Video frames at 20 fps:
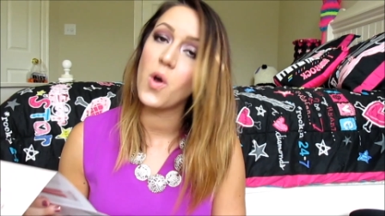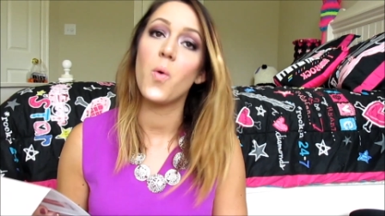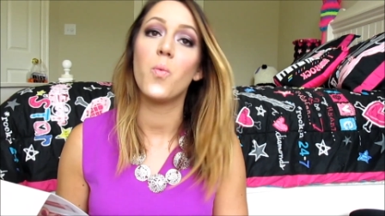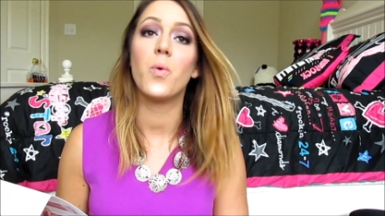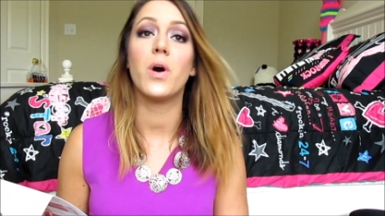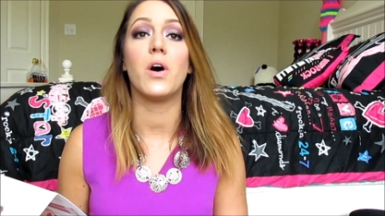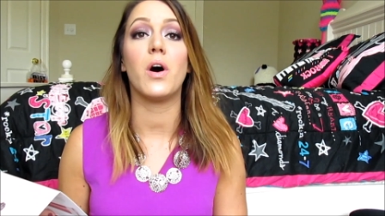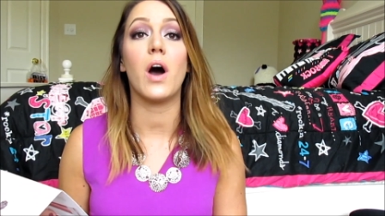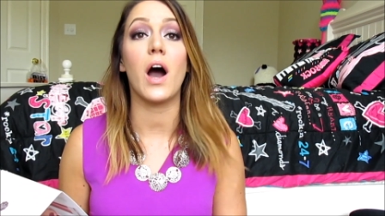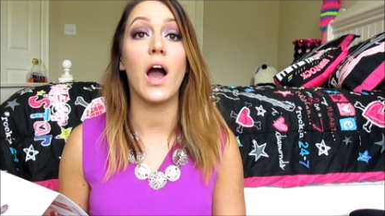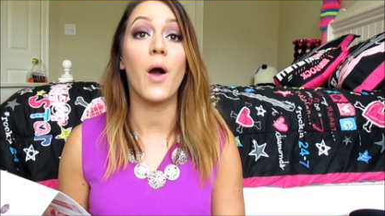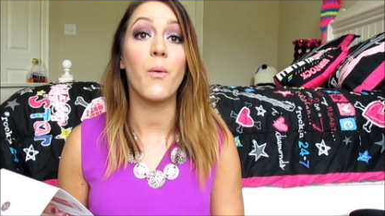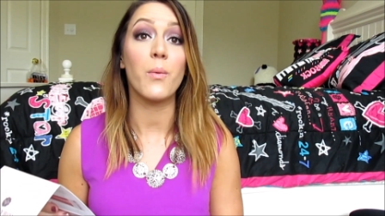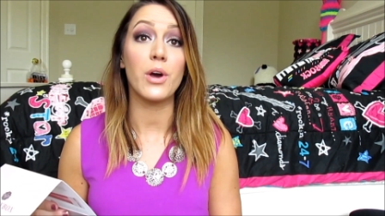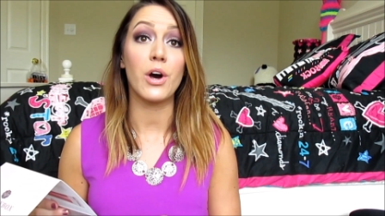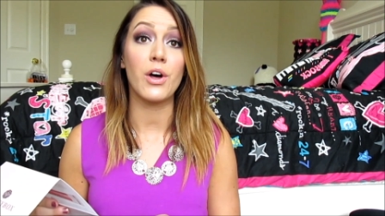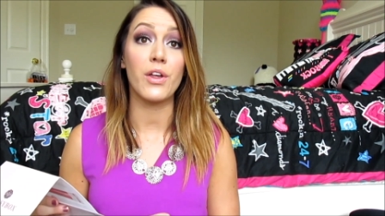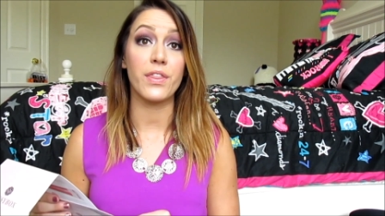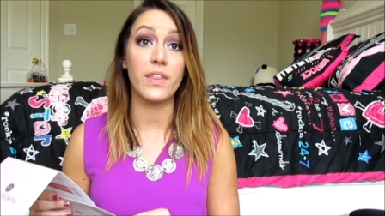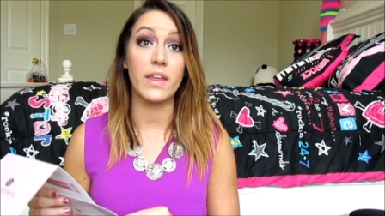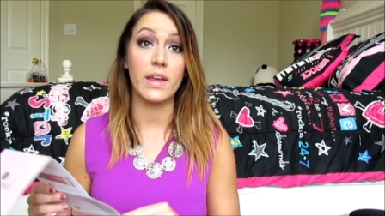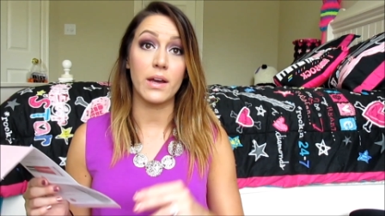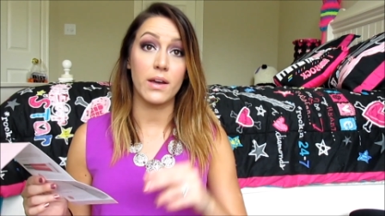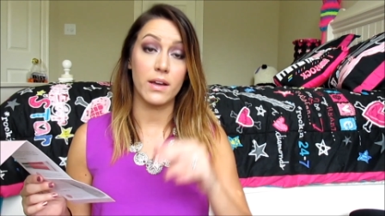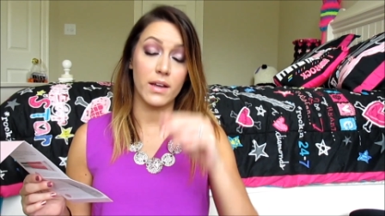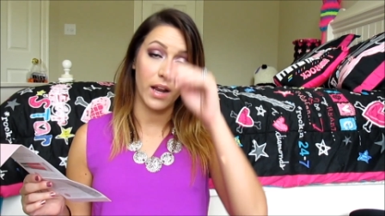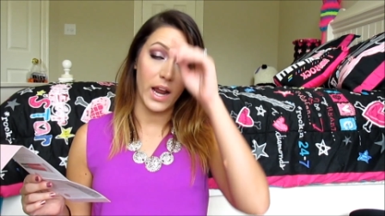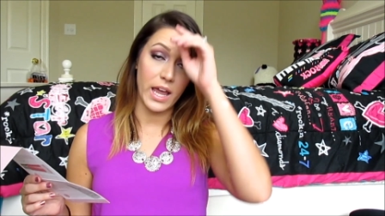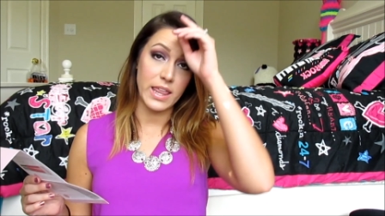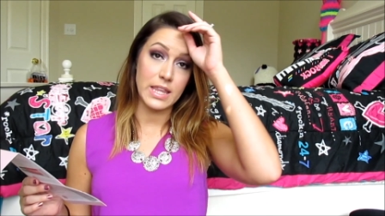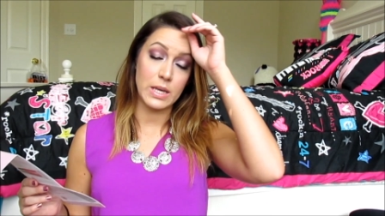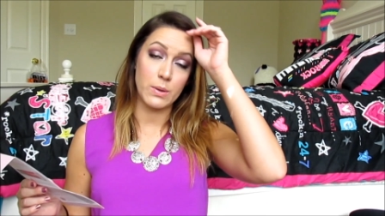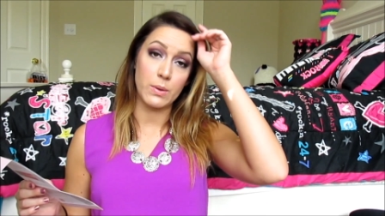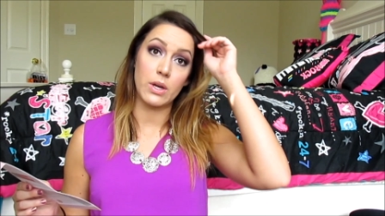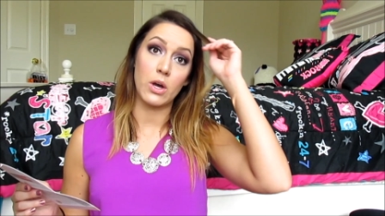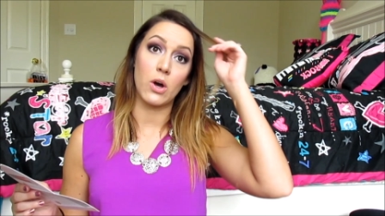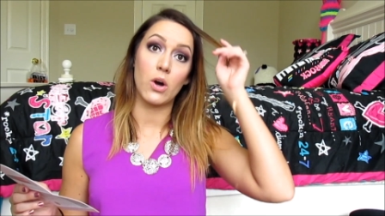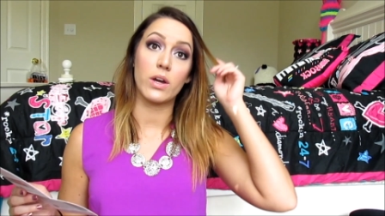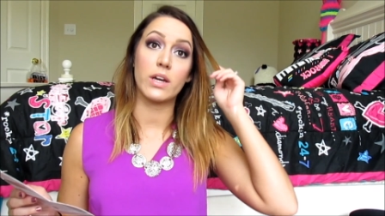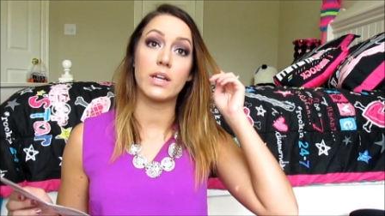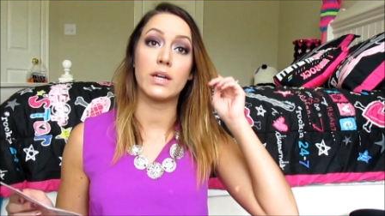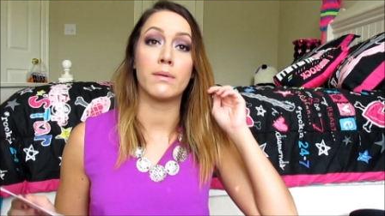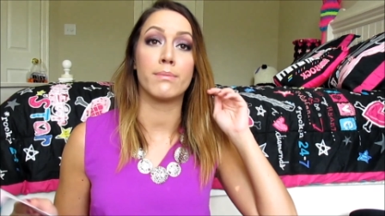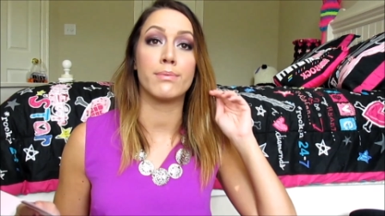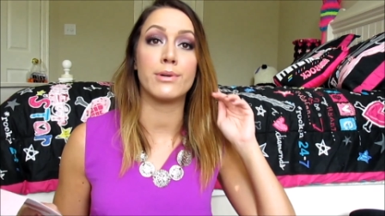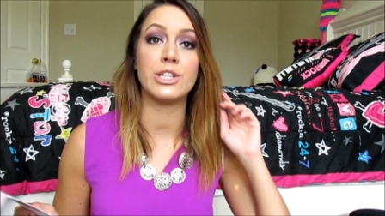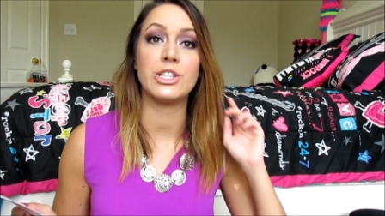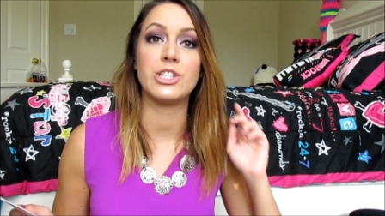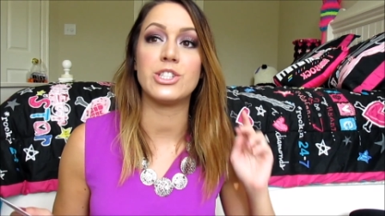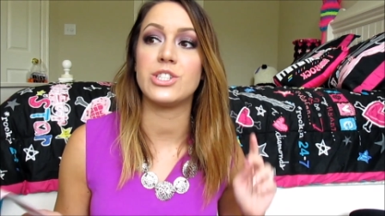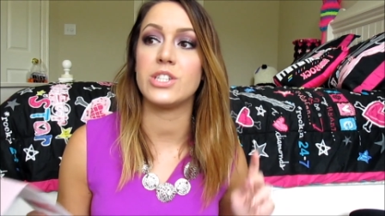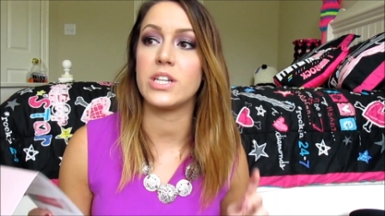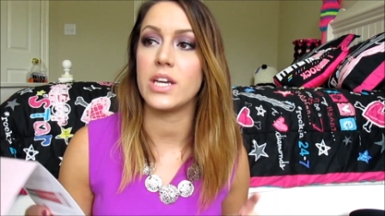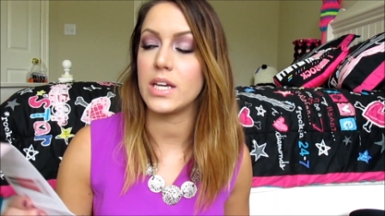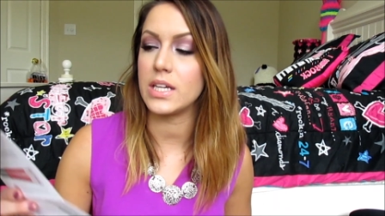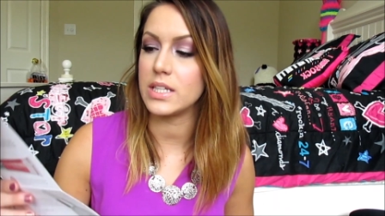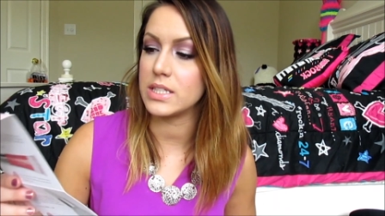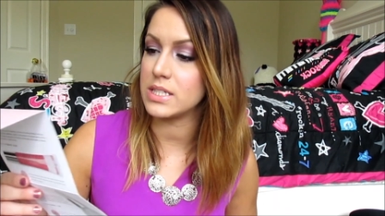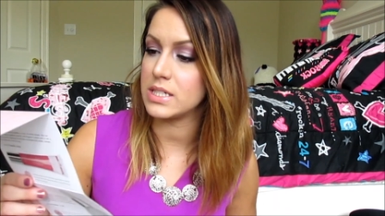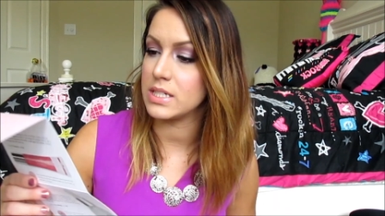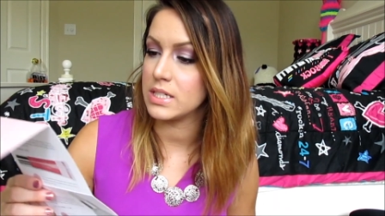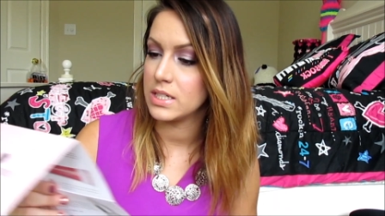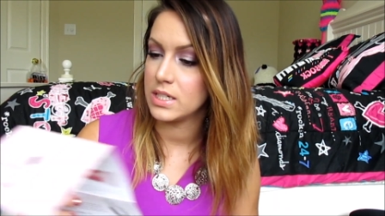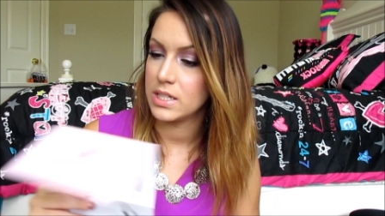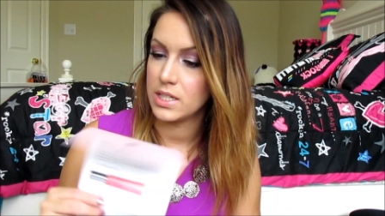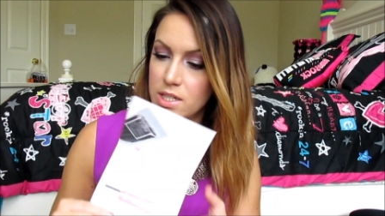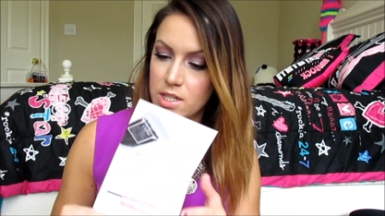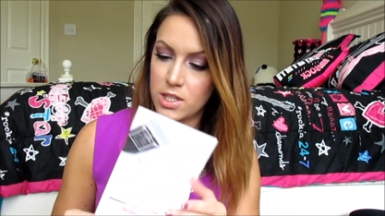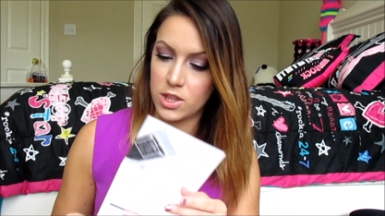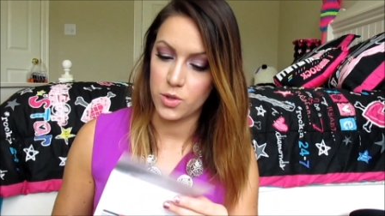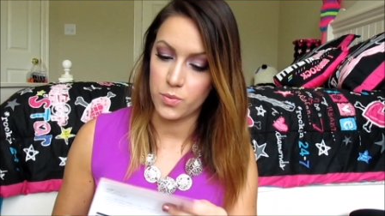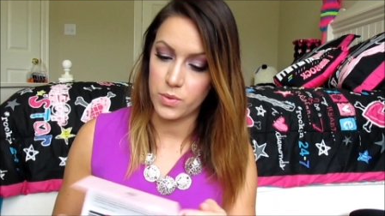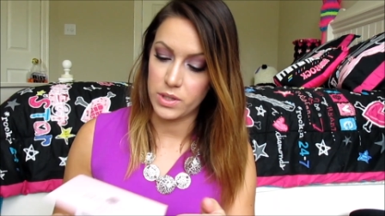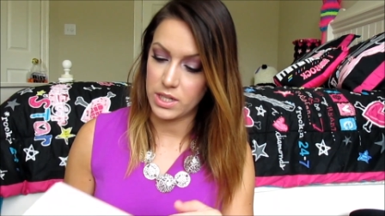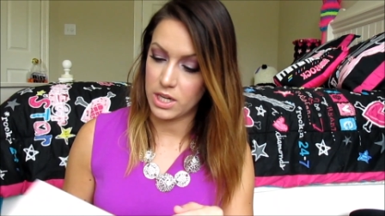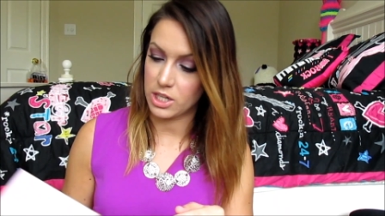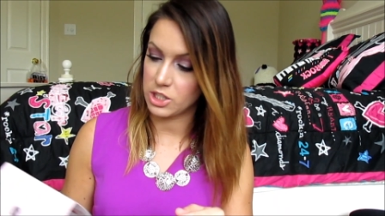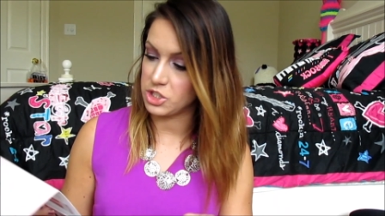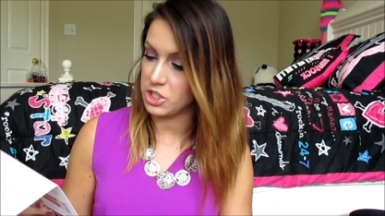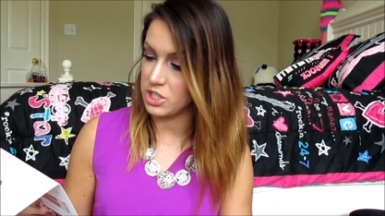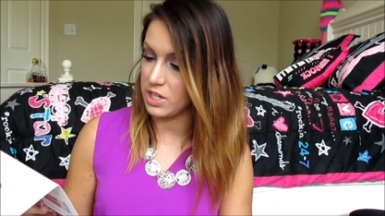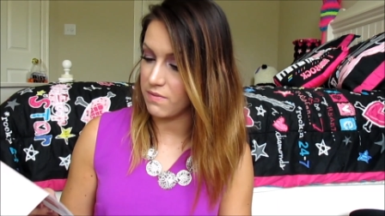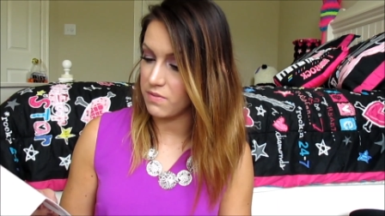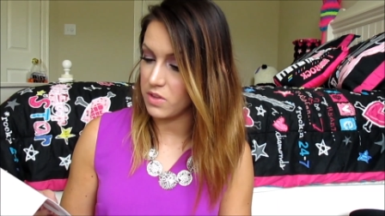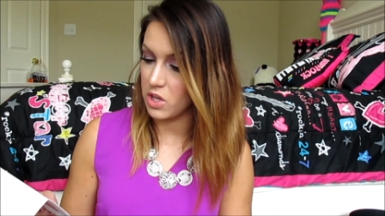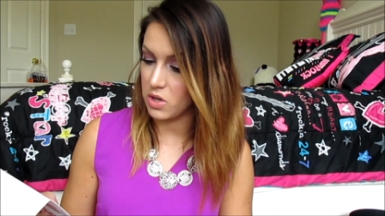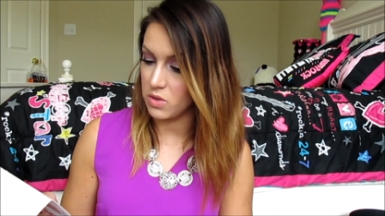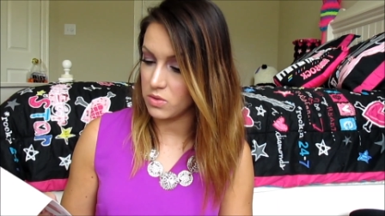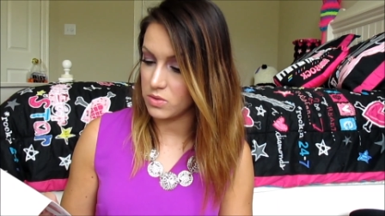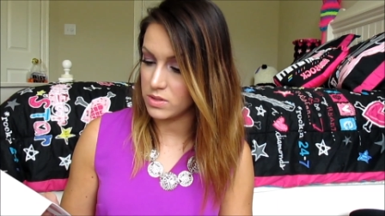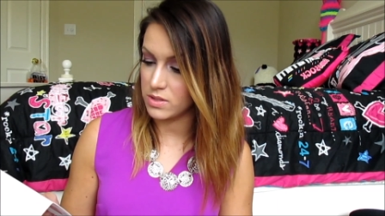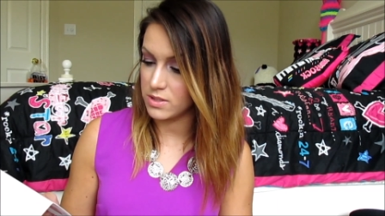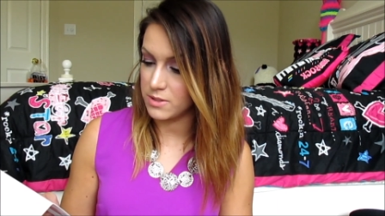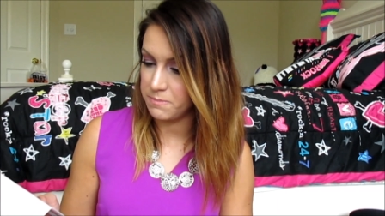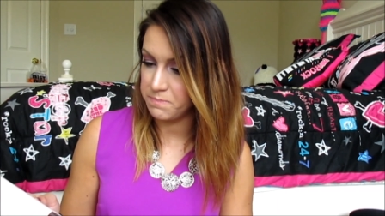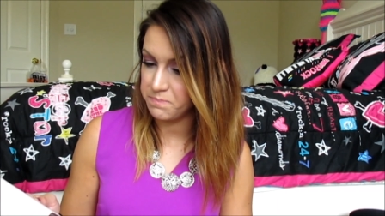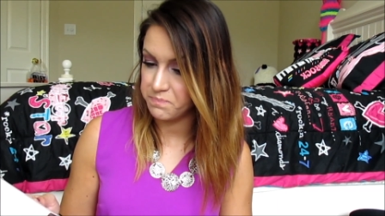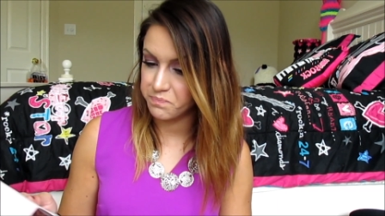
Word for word: Well, I, we all think, I think we all can appreciate the reduction of those.